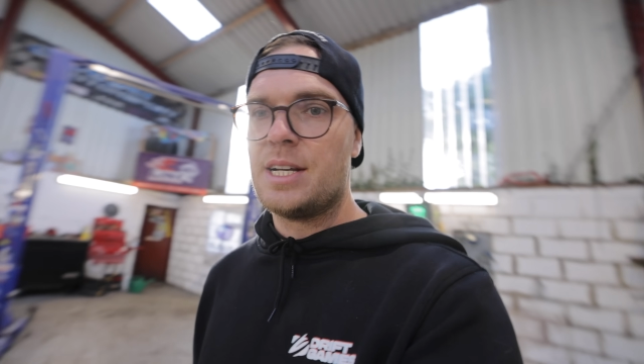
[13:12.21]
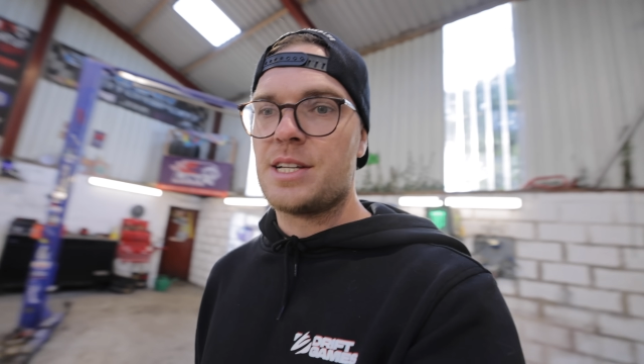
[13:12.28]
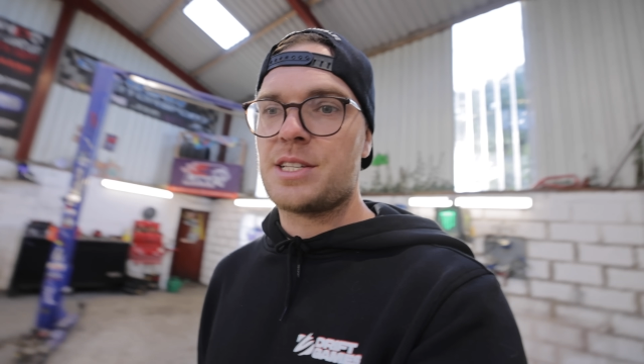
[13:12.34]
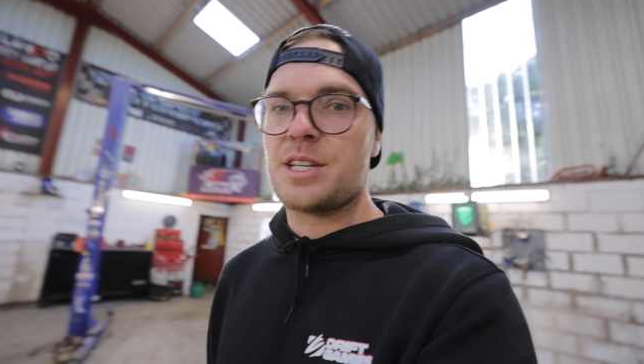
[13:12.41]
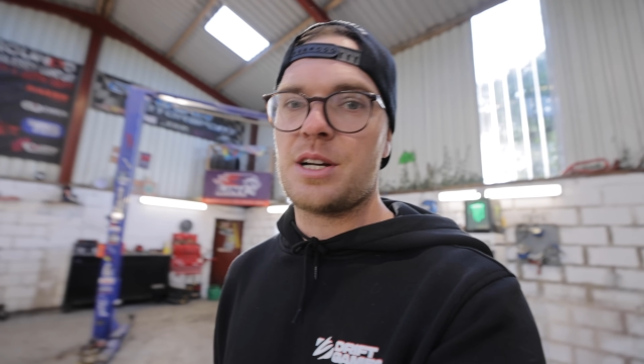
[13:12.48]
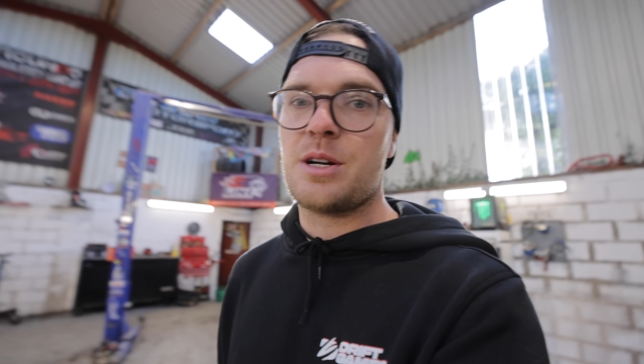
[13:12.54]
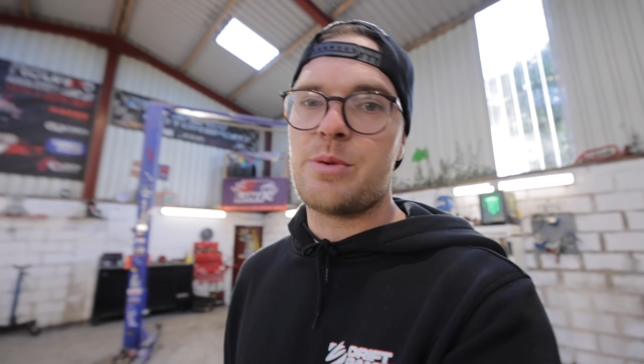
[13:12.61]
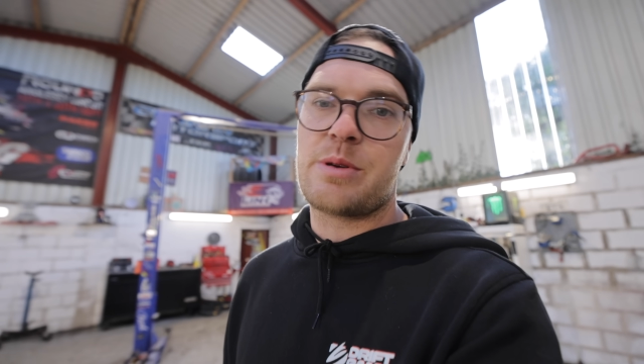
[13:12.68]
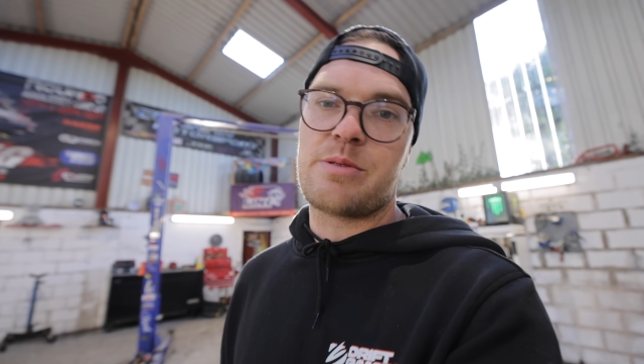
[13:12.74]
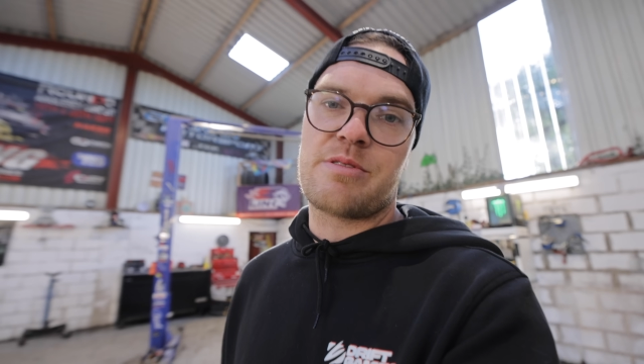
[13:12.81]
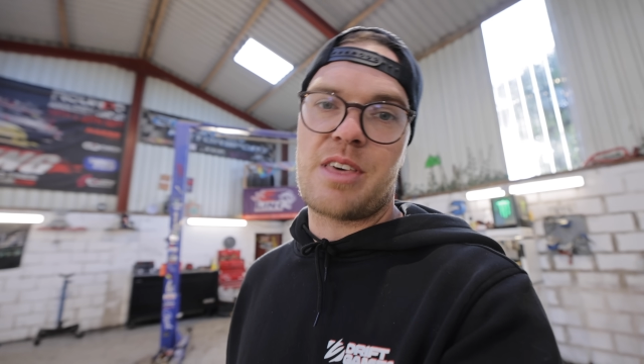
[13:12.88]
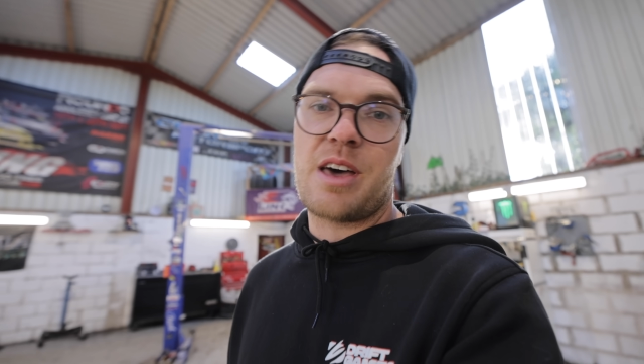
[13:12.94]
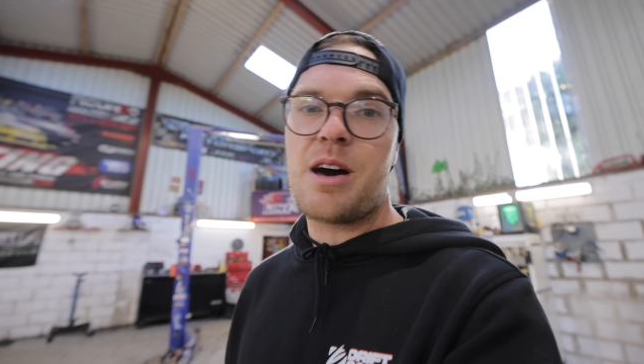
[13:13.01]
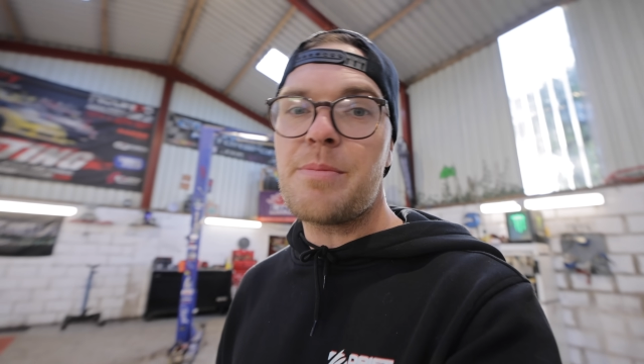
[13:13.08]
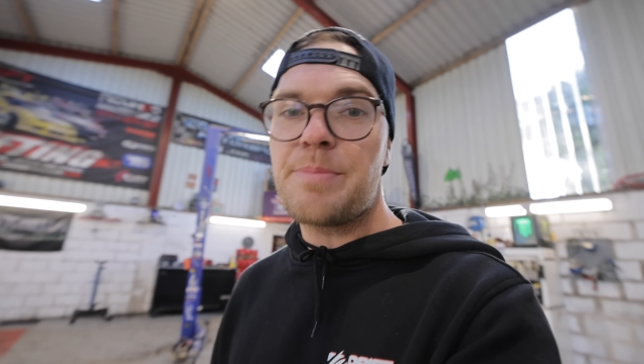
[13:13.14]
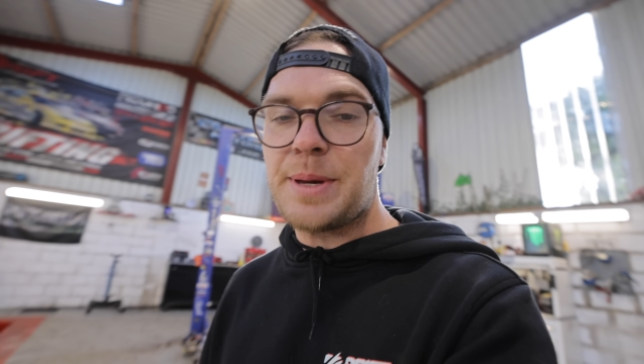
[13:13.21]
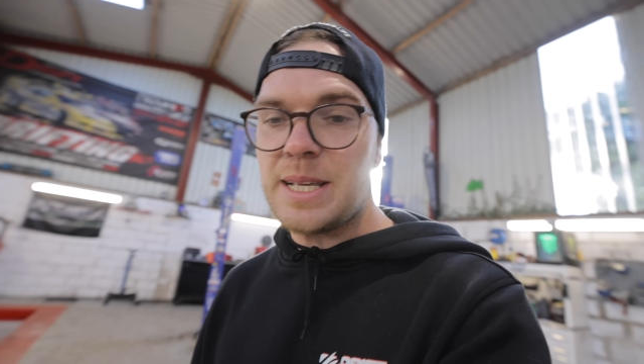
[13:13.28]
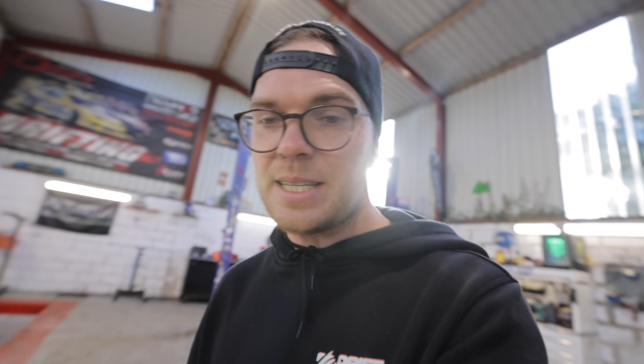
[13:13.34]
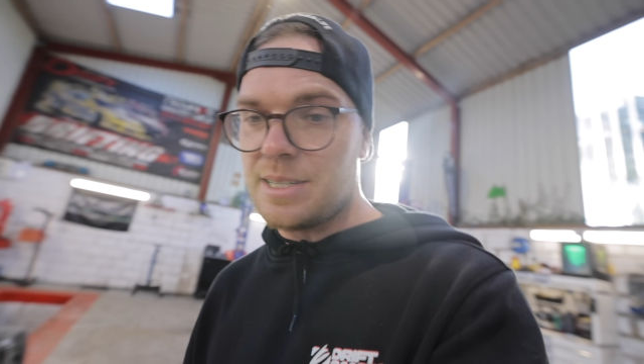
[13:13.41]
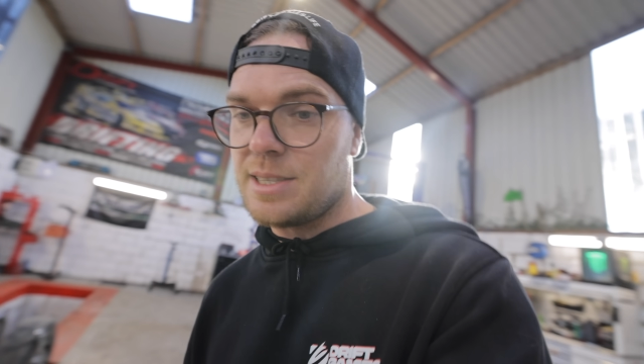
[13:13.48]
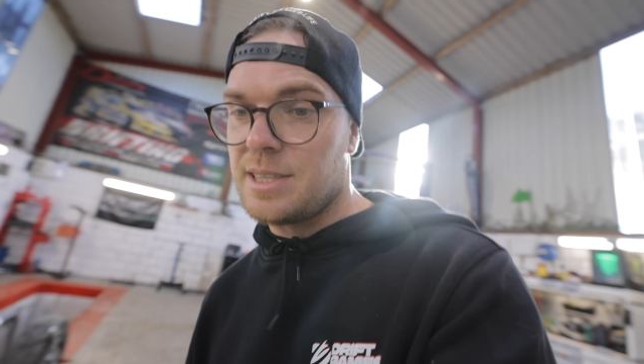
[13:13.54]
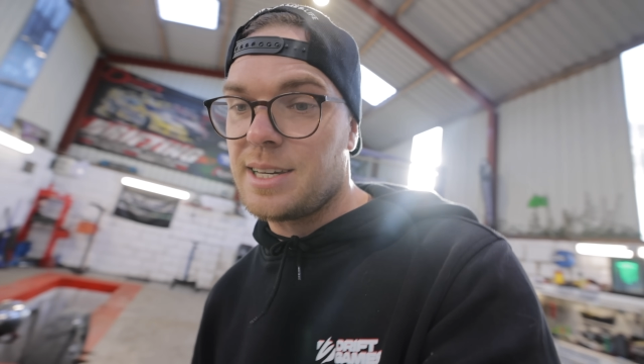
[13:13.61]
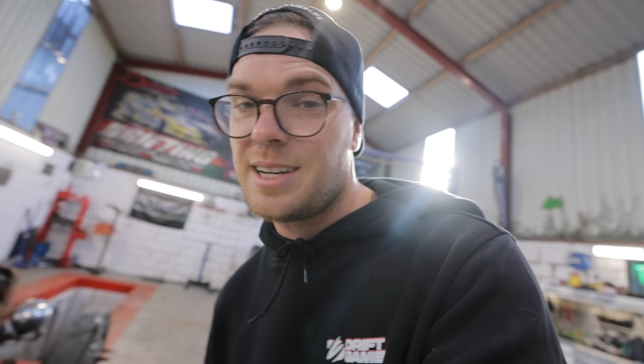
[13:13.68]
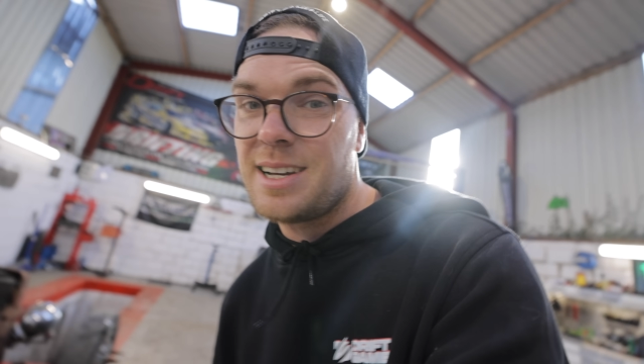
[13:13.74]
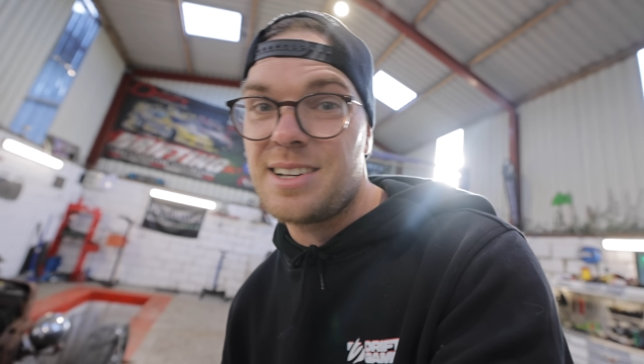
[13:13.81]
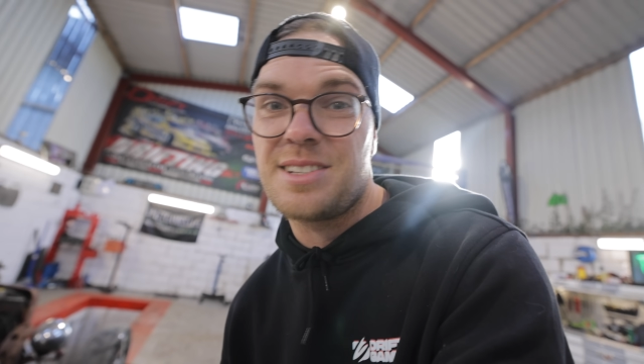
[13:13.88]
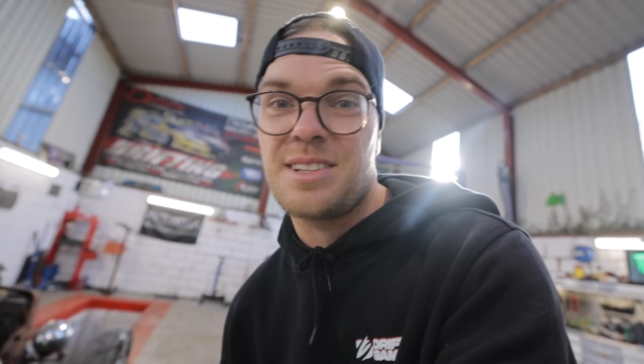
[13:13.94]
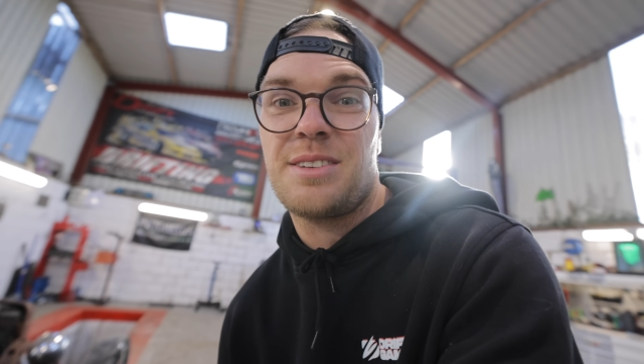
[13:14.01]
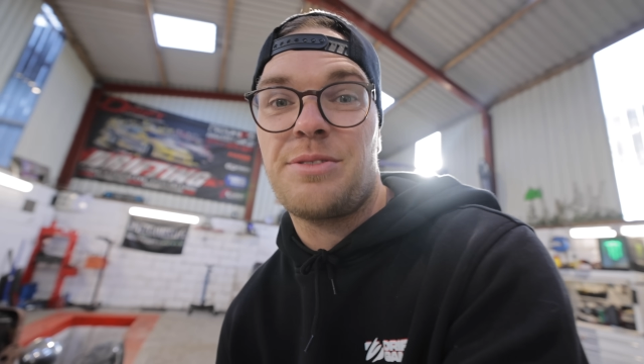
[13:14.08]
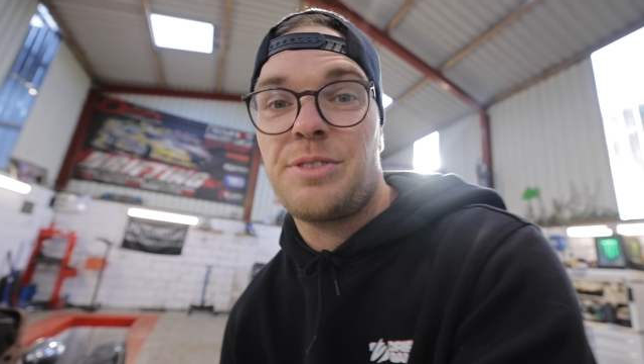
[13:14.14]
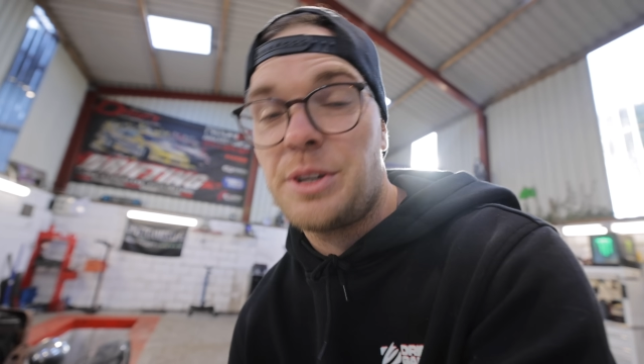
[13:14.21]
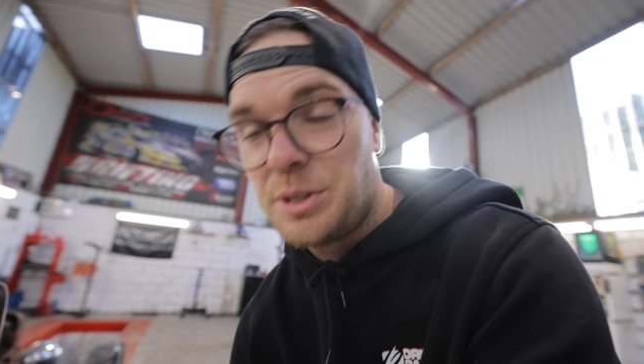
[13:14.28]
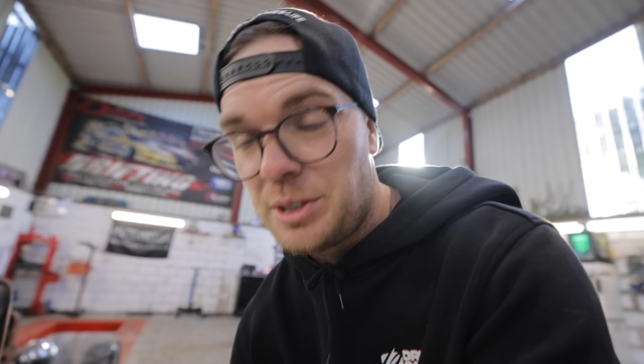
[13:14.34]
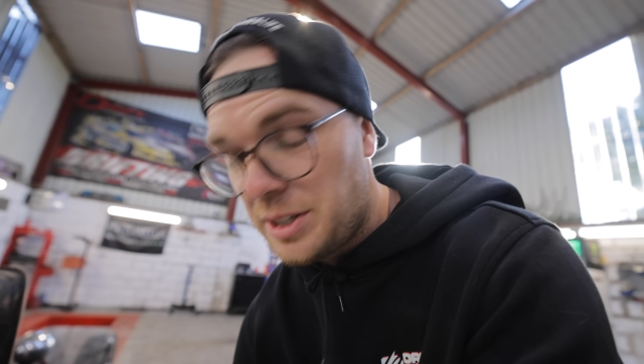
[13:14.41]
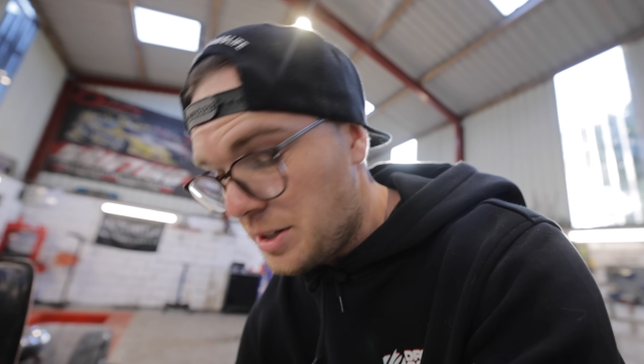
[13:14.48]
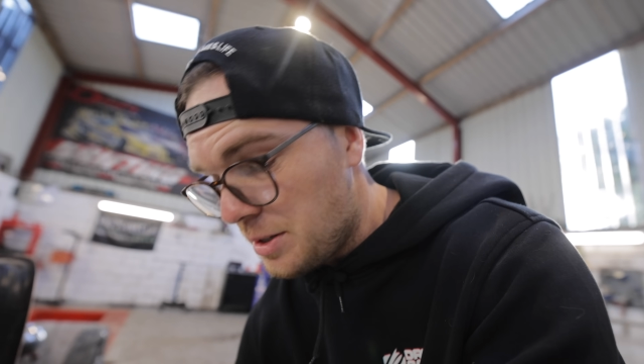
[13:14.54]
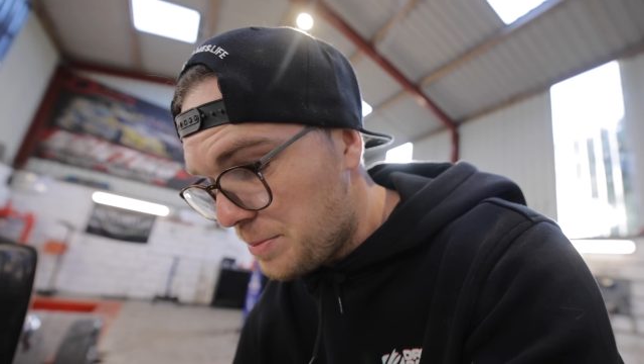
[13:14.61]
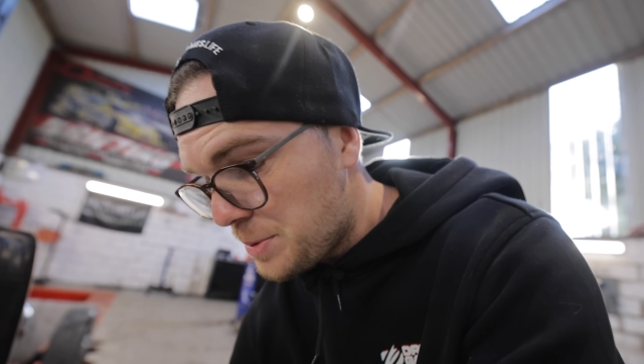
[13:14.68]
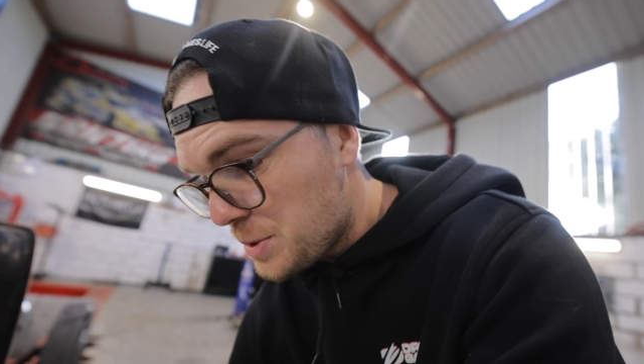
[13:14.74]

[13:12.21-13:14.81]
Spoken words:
So when we're in the hot pit, the cars need fueling up,